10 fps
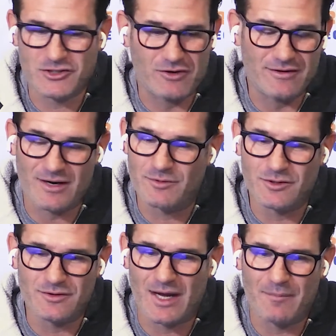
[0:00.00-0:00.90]
great that I'm
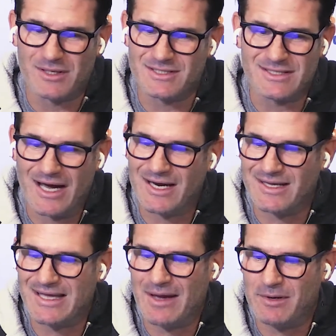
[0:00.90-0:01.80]
doing that, but it's not
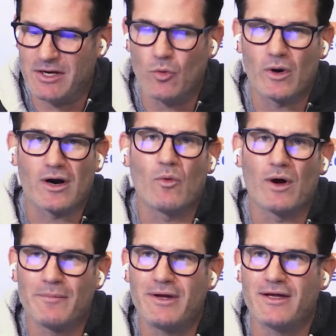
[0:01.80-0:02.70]
going to get me to where I
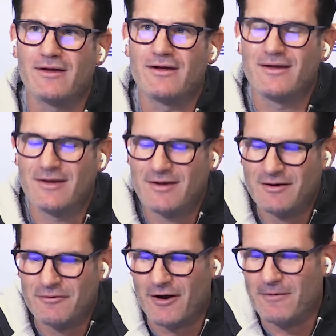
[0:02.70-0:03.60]
want to be,
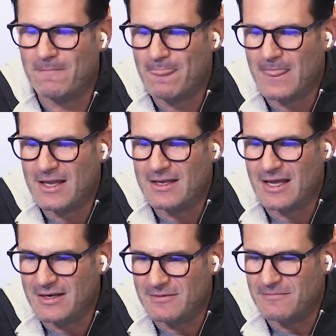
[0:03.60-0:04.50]
right?
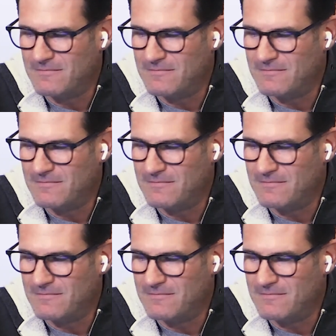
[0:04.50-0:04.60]
And